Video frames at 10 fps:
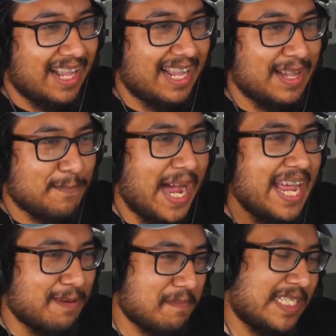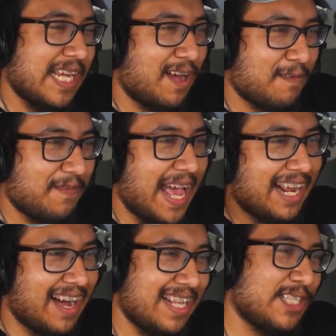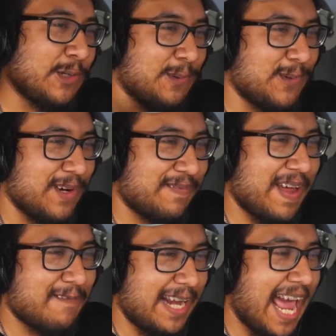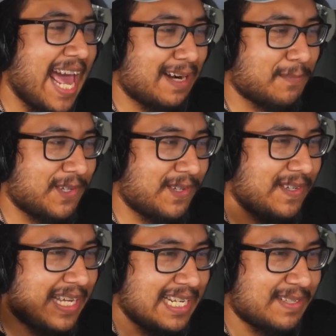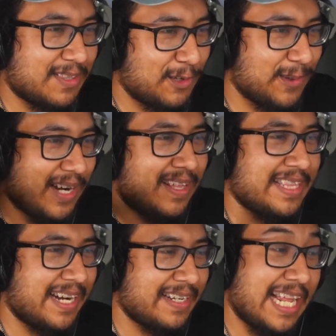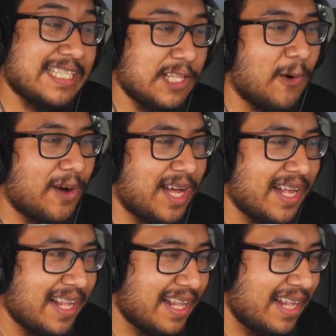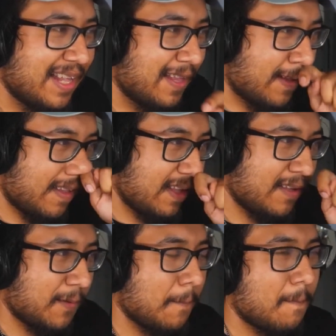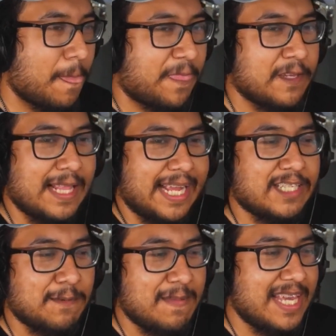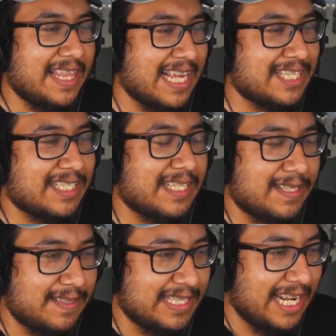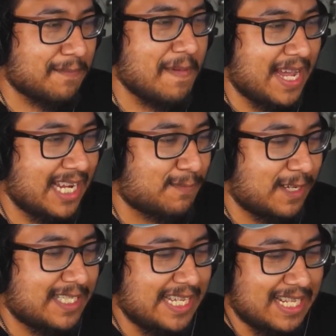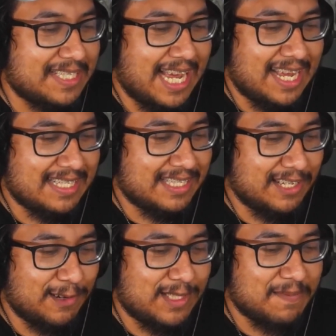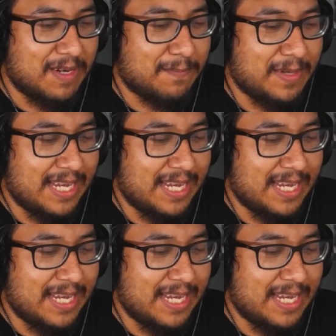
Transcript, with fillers: by himself and got two of every animal and threw Who's it on that? there. That's Noah. Noah. Noah. Like to me that just didn't make as much sense as, you know, somebody being